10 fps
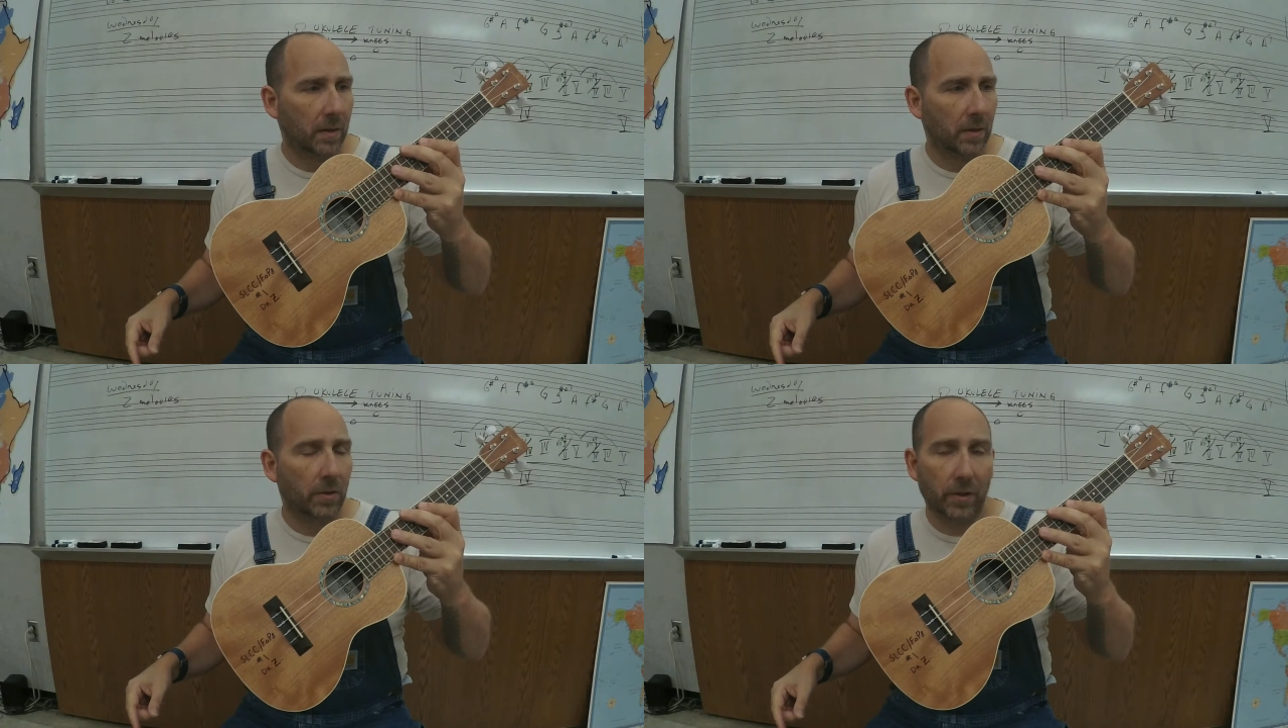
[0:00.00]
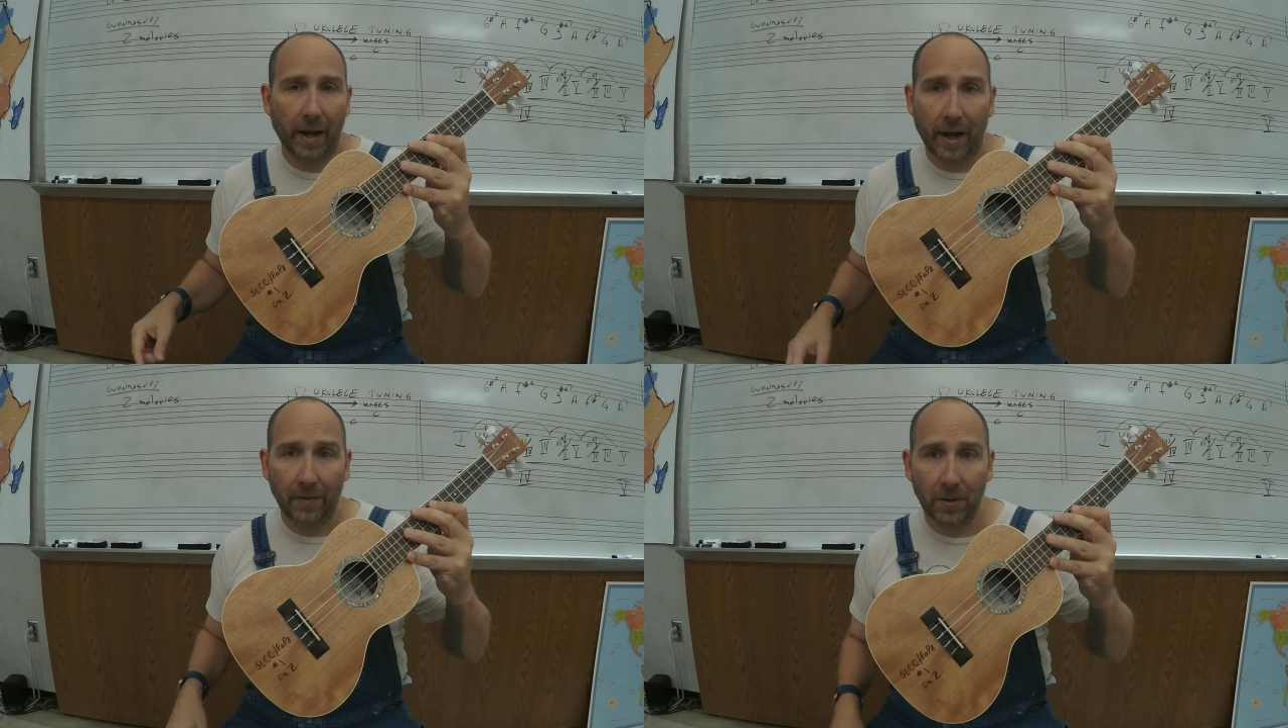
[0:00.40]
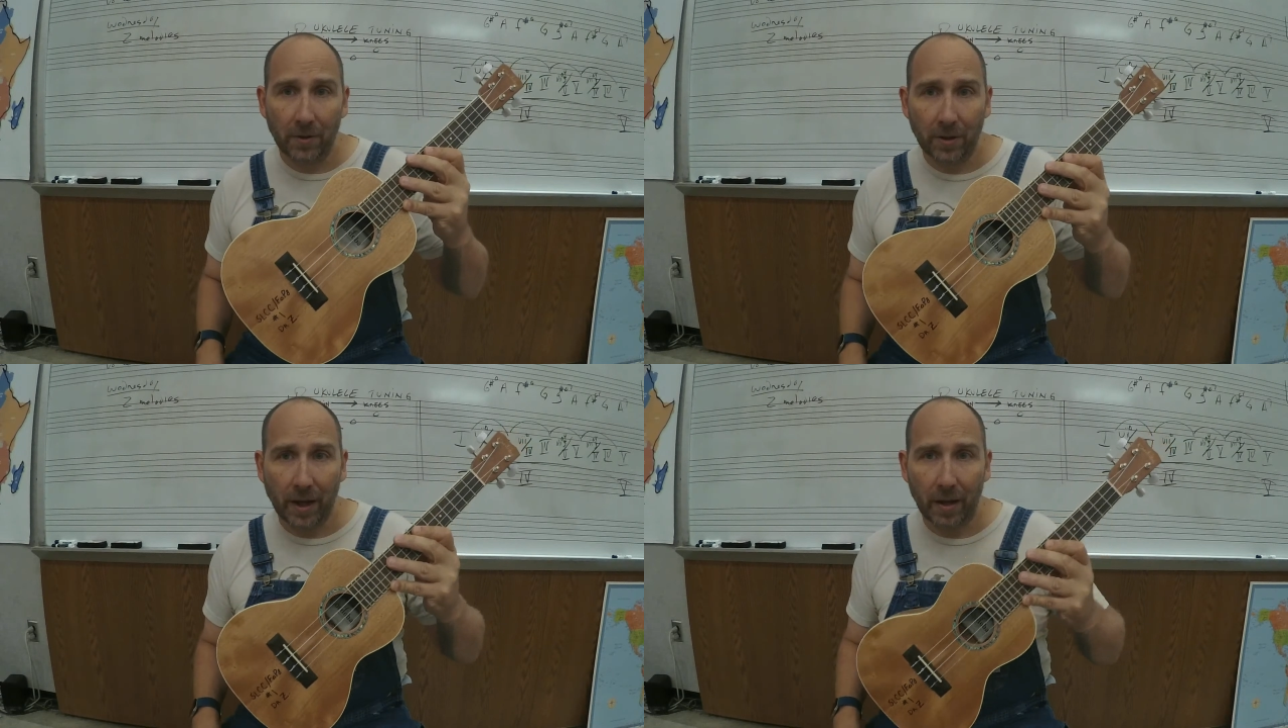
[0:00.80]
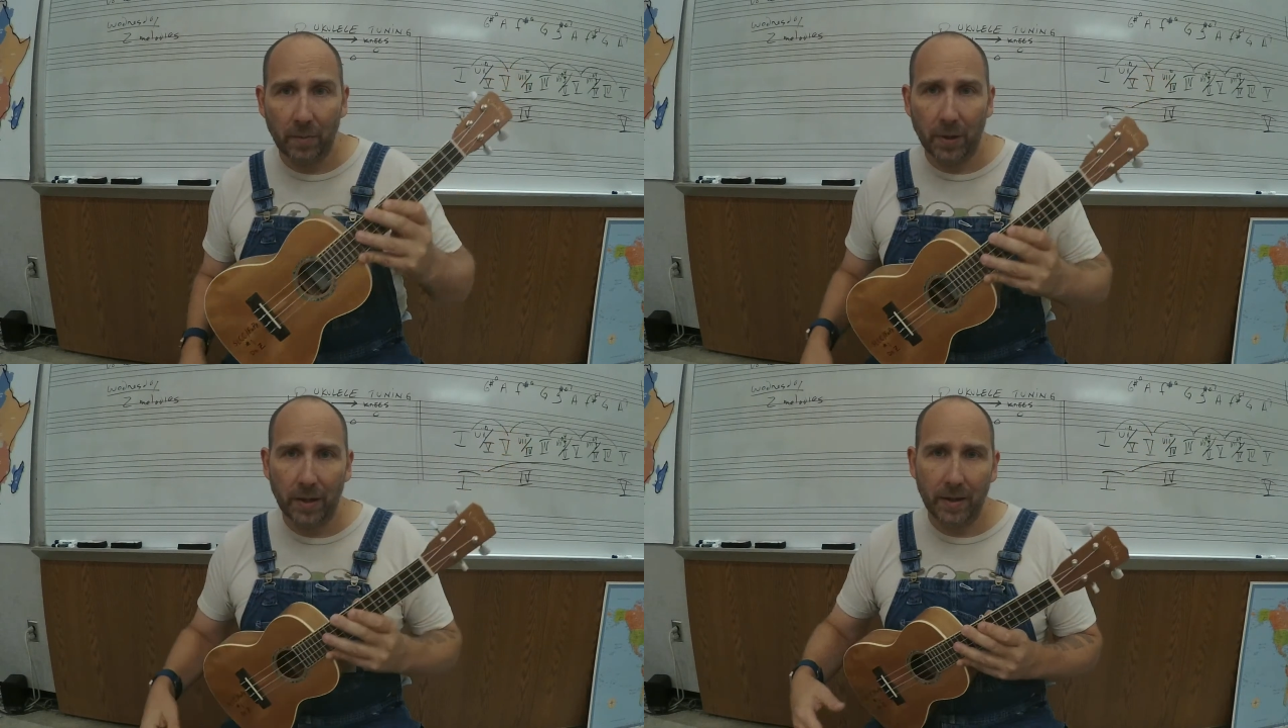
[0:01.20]
You don't have to do that,
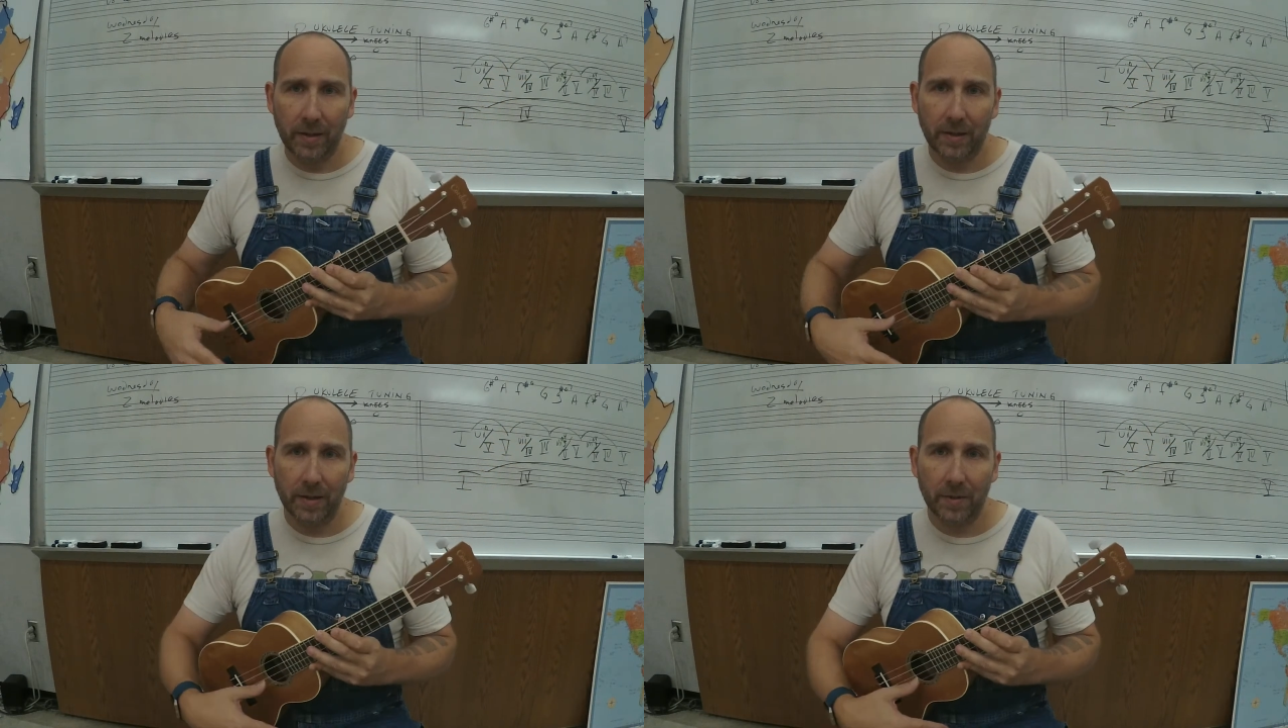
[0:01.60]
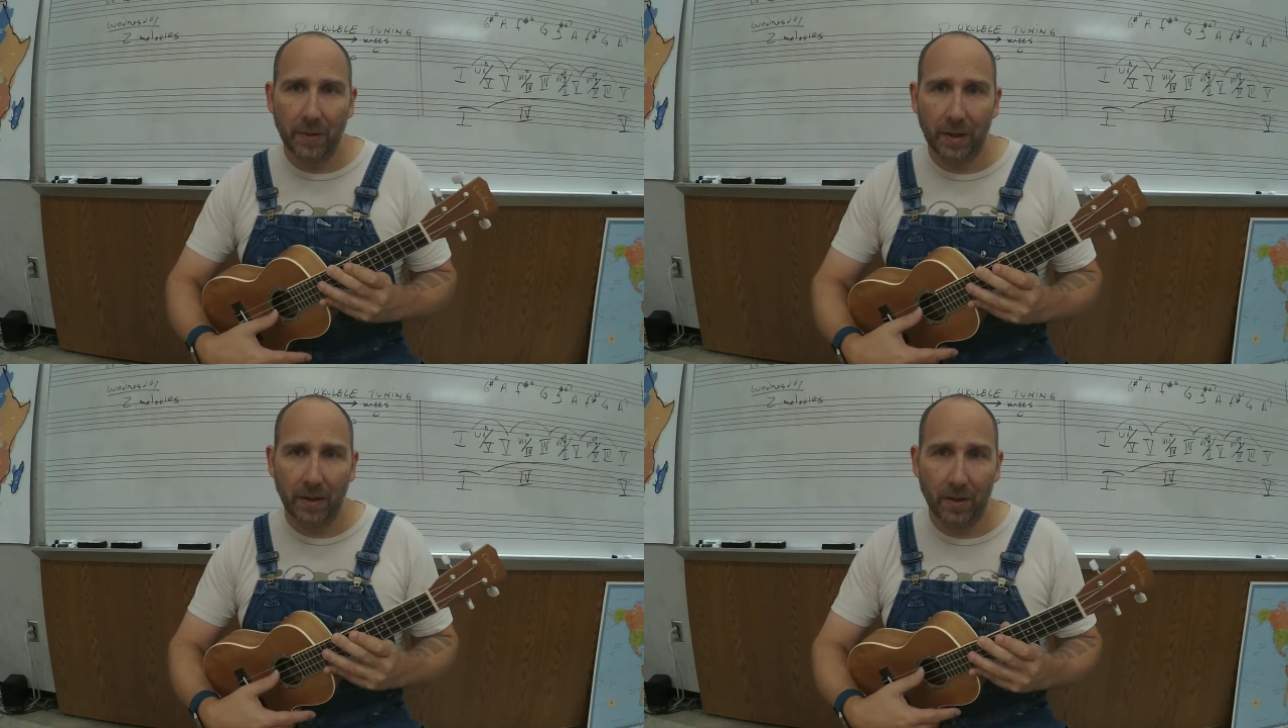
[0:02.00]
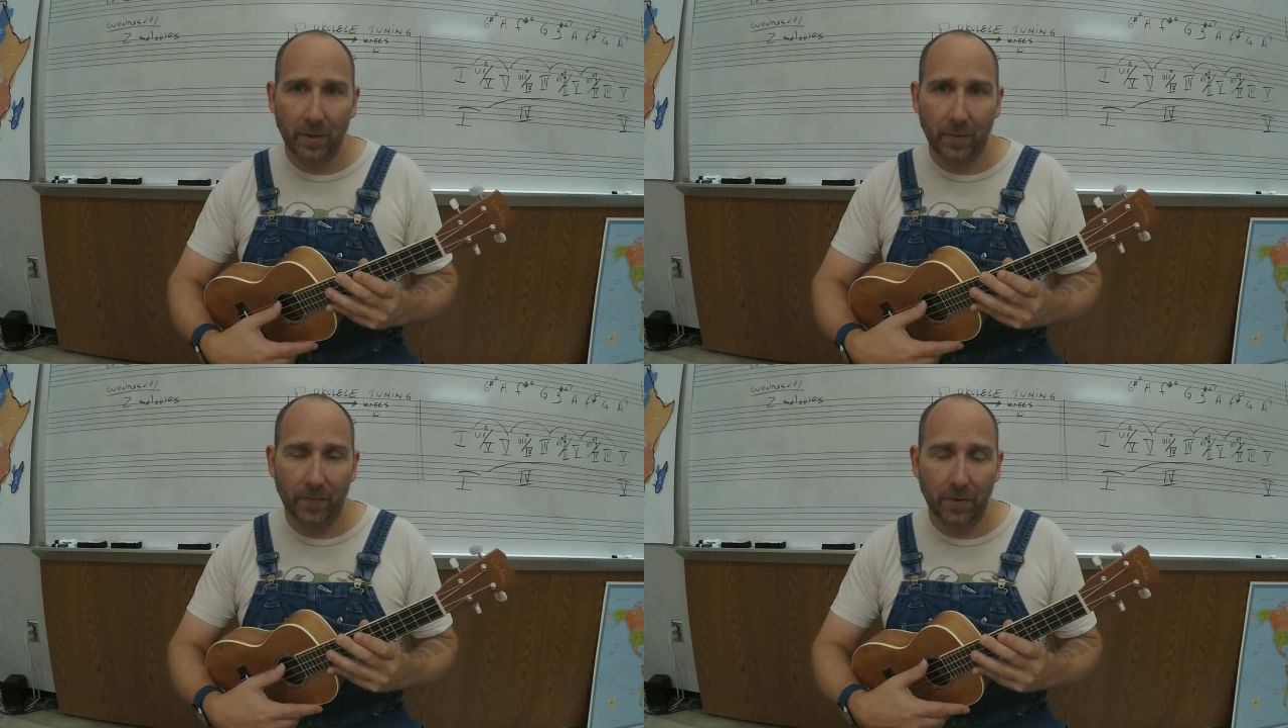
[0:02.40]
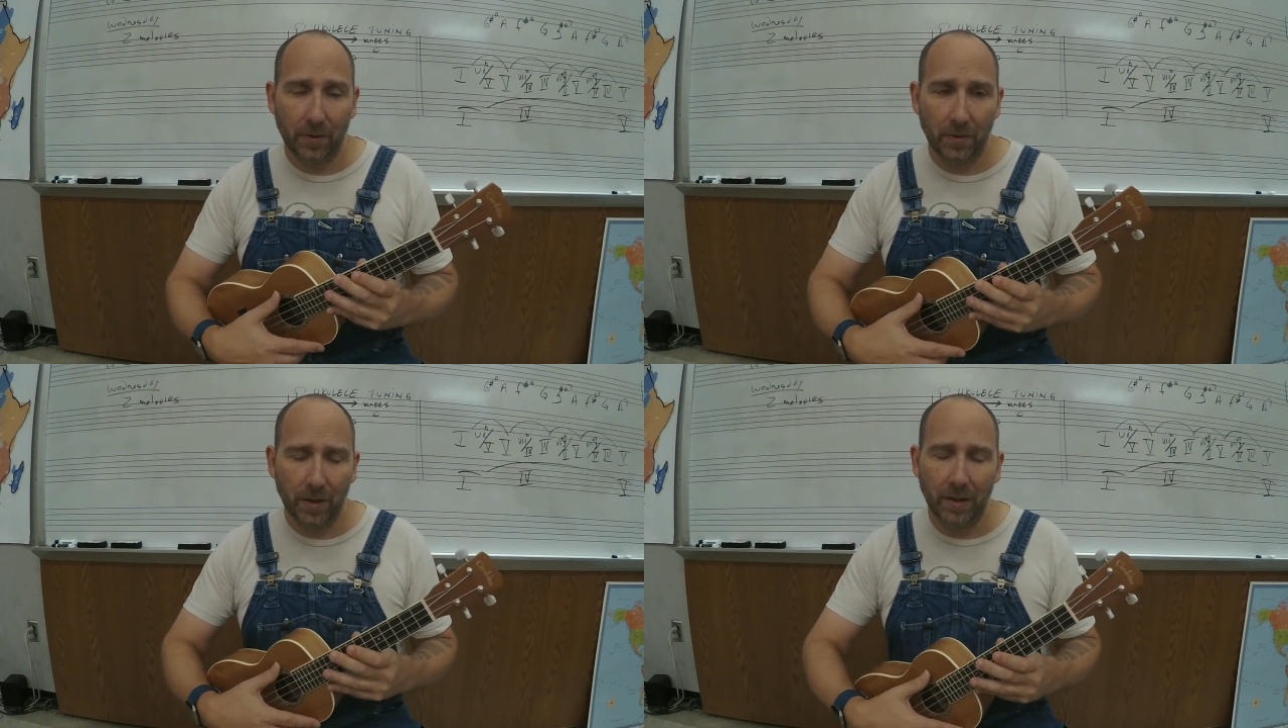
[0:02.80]
but it does make it helpful.